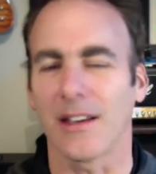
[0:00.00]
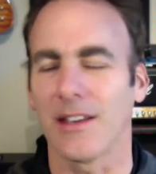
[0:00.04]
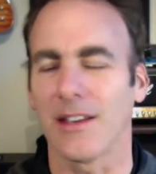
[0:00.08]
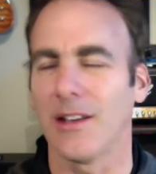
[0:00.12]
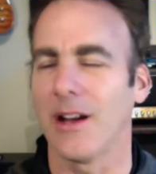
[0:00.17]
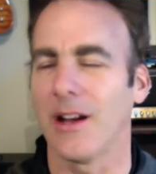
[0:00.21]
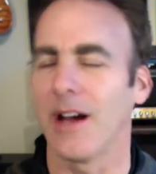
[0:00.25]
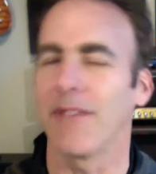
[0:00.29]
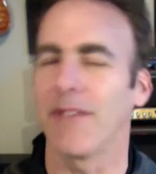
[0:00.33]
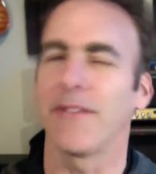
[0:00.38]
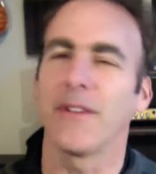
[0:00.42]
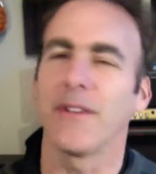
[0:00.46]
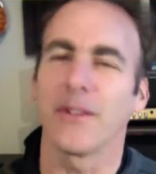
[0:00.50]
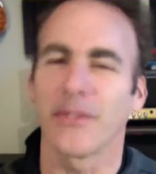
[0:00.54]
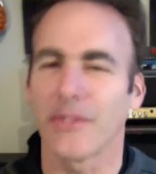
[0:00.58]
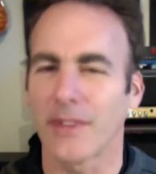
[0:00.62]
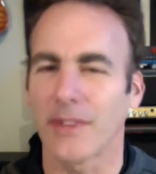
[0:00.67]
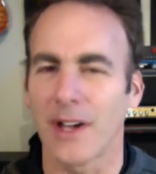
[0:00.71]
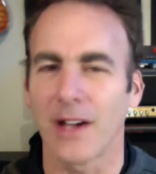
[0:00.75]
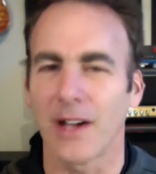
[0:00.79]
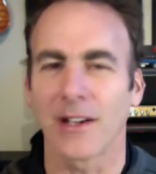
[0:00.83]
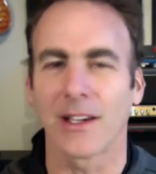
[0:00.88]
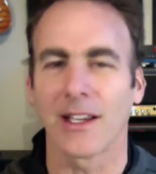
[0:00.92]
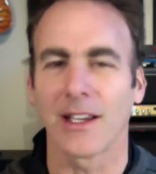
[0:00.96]
You know, I feel
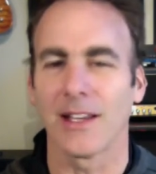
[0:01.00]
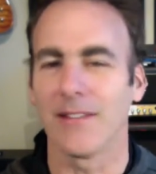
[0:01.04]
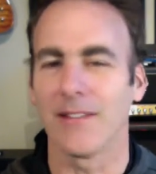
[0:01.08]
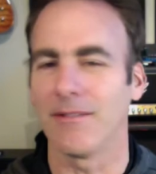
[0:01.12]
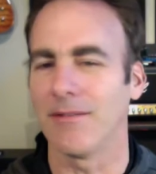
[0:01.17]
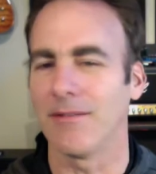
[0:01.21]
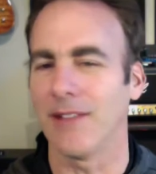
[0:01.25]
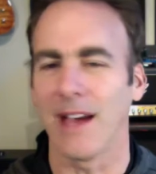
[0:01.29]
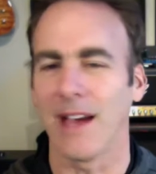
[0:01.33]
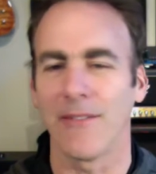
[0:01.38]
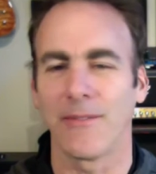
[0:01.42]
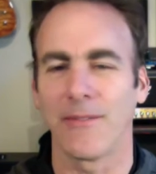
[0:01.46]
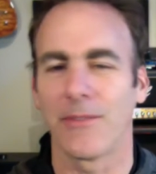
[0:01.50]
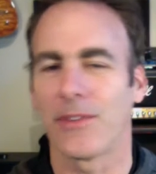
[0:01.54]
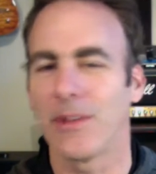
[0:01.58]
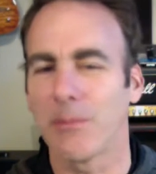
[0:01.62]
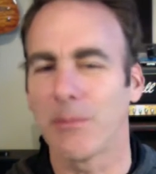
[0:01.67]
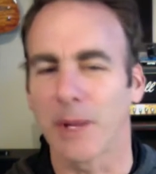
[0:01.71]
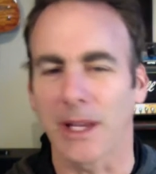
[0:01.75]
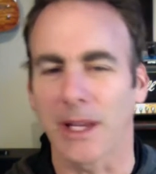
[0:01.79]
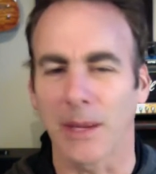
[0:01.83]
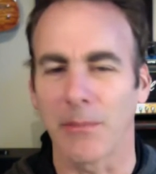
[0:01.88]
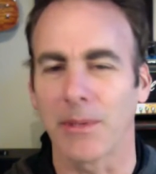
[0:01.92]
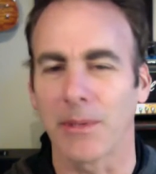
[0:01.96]
stuck and I seem
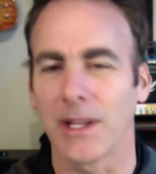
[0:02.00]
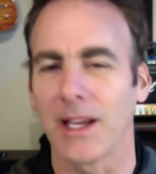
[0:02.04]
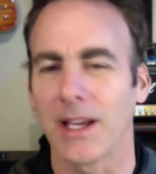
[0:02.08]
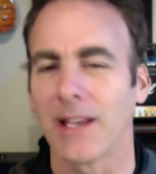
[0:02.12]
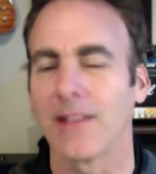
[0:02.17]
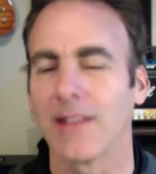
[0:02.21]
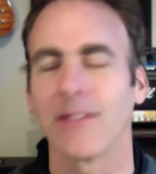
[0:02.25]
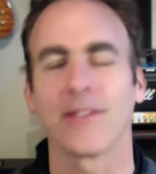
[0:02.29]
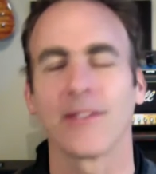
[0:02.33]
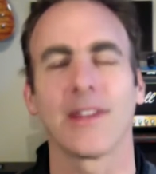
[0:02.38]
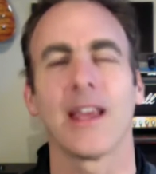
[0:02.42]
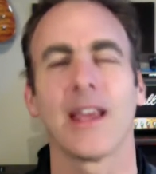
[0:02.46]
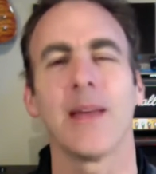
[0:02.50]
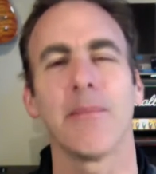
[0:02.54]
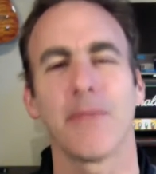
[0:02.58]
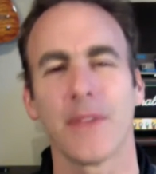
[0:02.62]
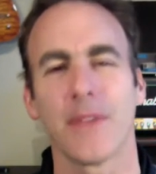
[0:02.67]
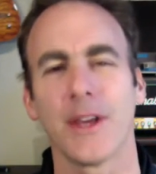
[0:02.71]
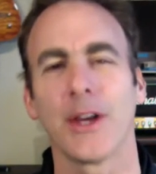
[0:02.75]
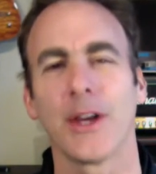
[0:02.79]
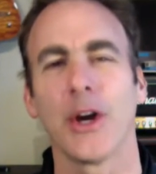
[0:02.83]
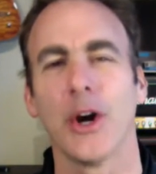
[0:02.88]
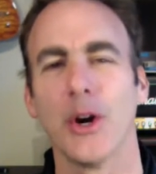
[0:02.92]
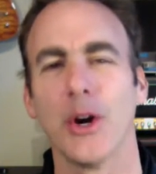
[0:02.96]
like I'm playing the same
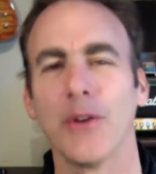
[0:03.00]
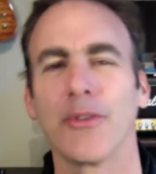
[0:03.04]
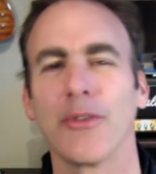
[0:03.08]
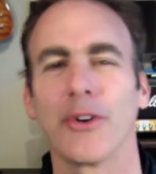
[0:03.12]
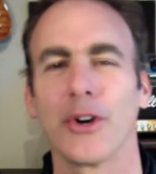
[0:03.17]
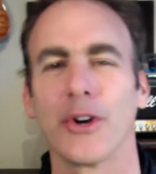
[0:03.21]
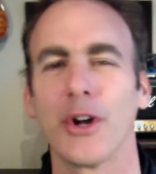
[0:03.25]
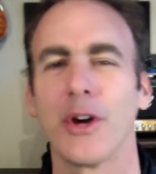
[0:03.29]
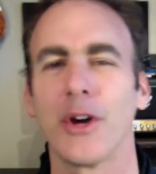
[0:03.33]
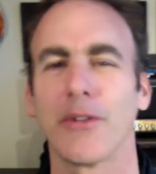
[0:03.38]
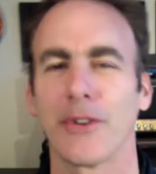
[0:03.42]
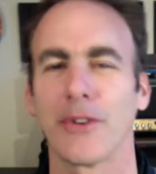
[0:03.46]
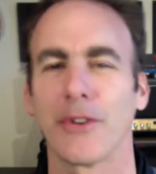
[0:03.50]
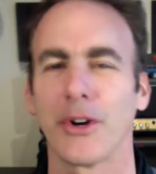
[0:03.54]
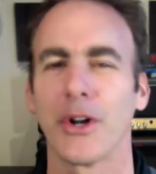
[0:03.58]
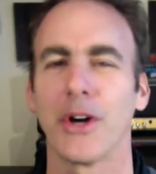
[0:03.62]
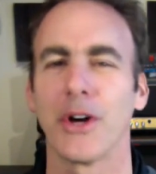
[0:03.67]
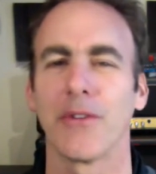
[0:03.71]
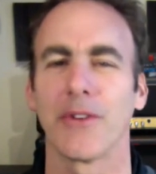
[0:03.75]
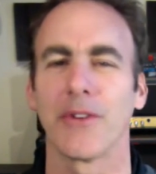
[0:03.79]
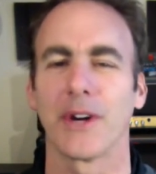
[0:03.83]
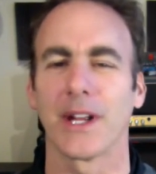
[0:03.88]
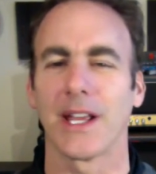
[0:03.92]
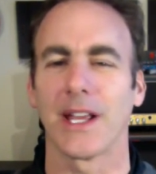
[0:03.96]
thing over and over and
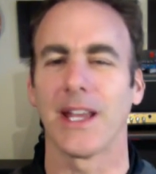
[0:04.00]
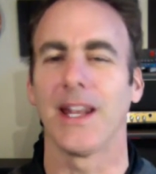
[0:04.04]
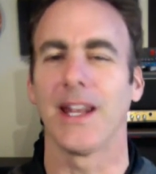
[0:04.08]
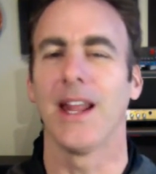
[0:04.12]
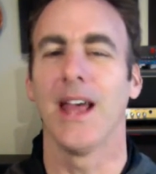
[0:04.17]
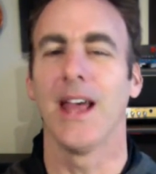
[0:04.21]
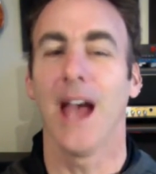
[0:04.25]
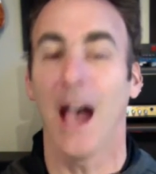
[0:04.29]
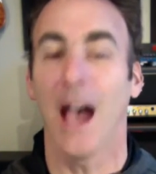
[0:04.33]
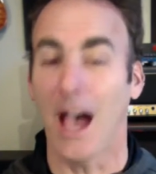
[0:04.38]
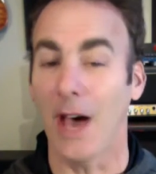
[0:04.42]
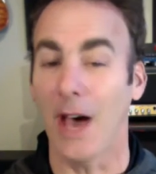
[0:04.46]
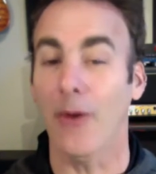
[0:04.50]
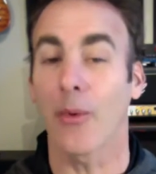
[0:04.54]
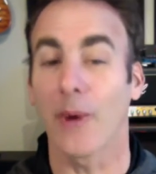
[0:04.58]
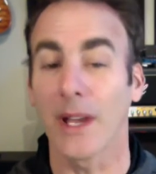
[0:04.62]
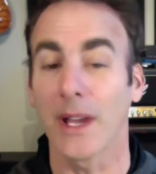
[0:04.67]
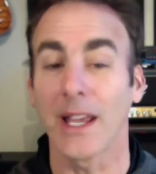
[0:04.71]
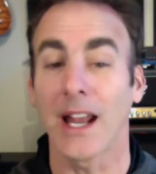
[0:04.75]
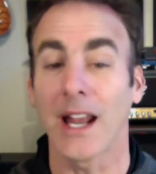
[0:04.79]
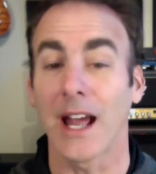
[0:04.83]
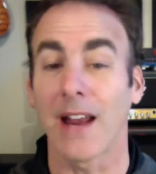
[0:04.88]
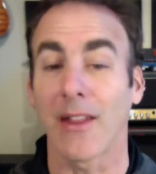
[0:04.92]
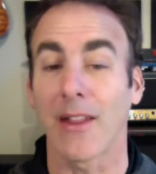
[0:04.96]
over again. How do I
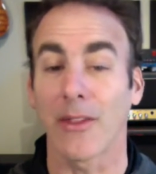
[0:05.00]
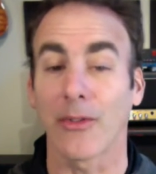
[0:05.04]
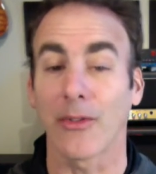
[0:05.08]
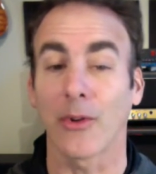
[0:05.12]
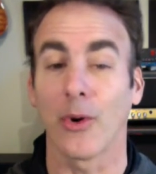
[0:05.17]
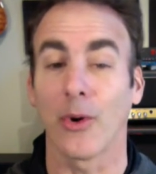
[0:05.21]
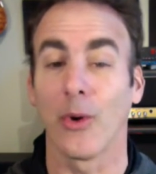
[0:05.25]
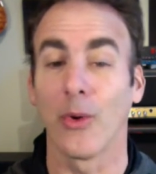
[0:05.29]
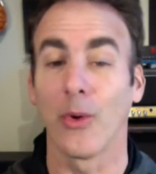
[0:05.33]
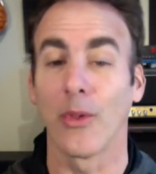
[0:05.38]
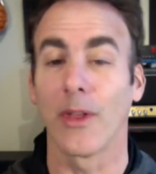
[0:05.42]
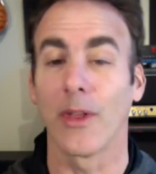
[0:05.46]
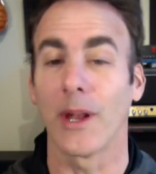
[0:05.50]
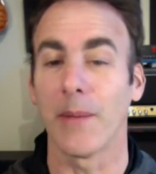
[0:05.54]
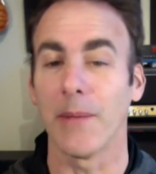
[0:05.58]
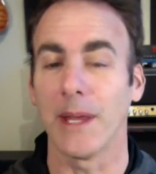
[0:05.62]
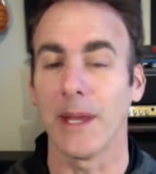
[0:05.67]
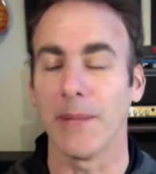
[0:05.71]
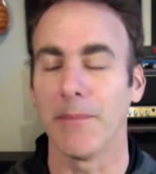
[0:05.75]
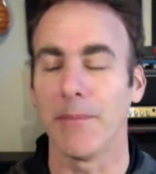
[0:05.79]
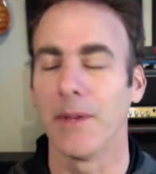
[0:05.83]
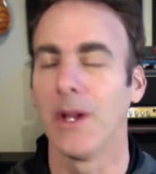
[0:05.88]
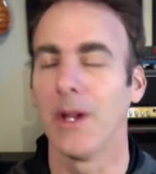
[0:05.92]
get out of this hole that I'm in?